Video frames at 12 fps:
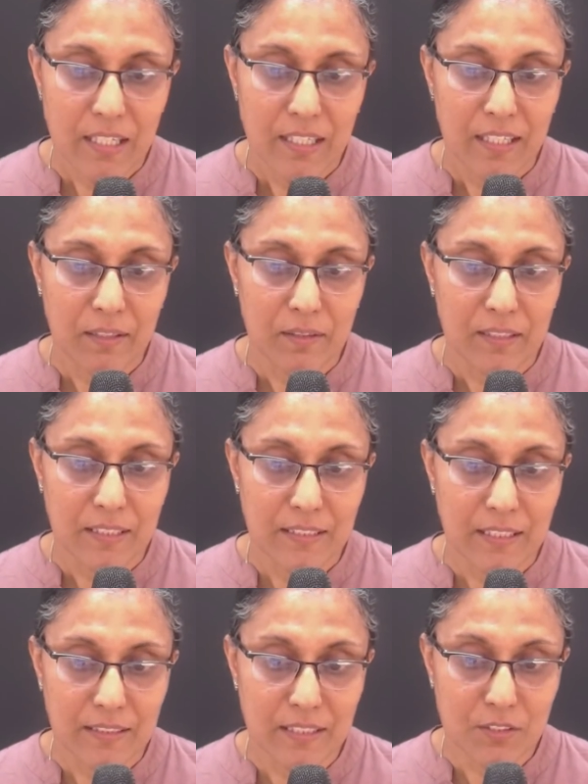uh,
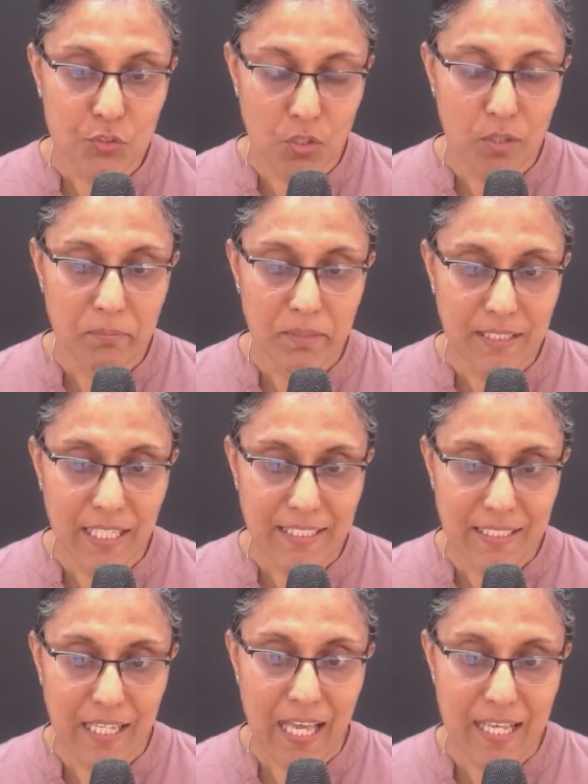the trauma that
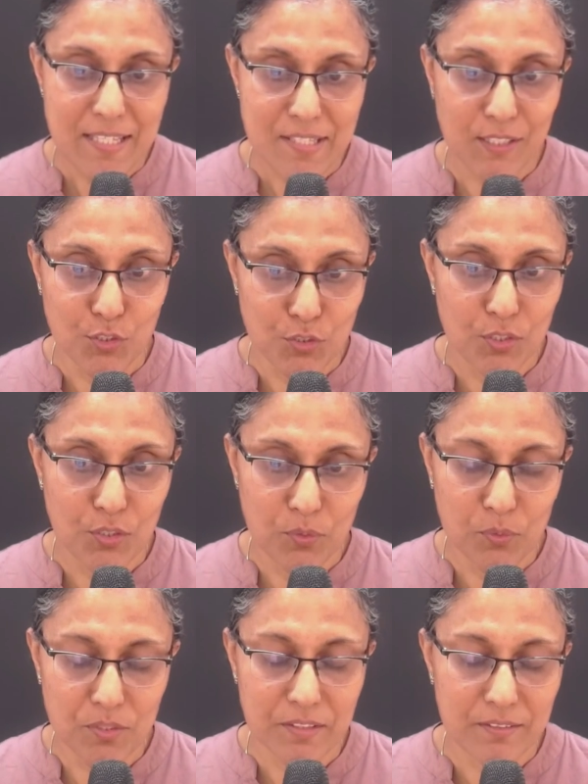has
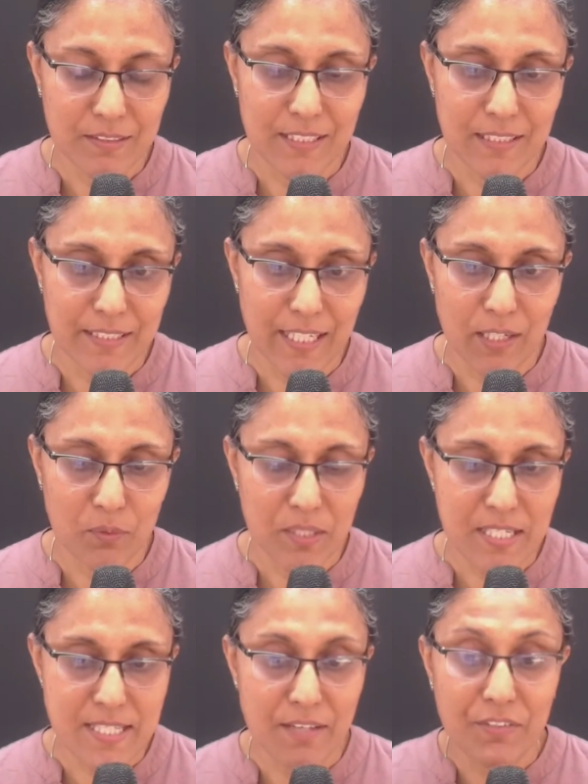continued till now
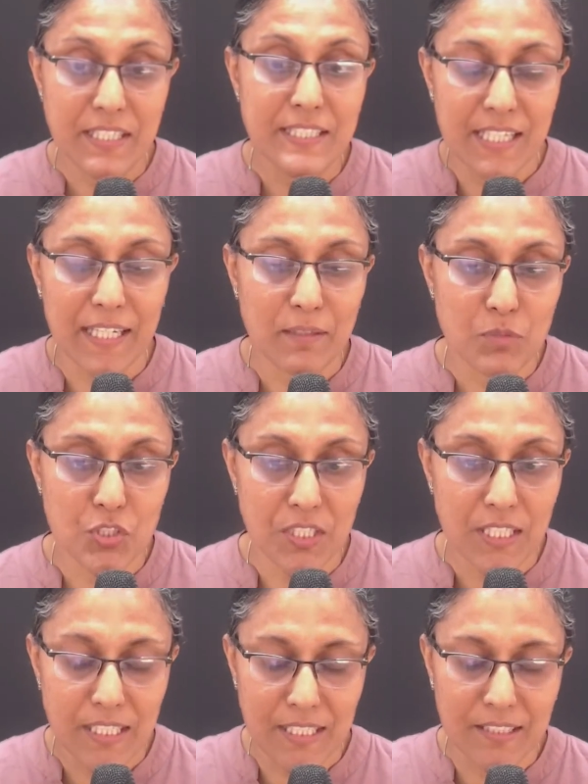is every time
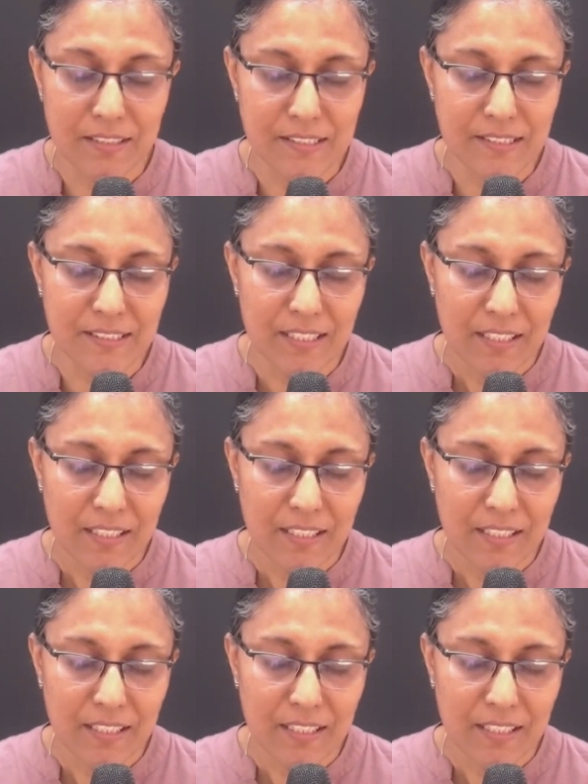she hears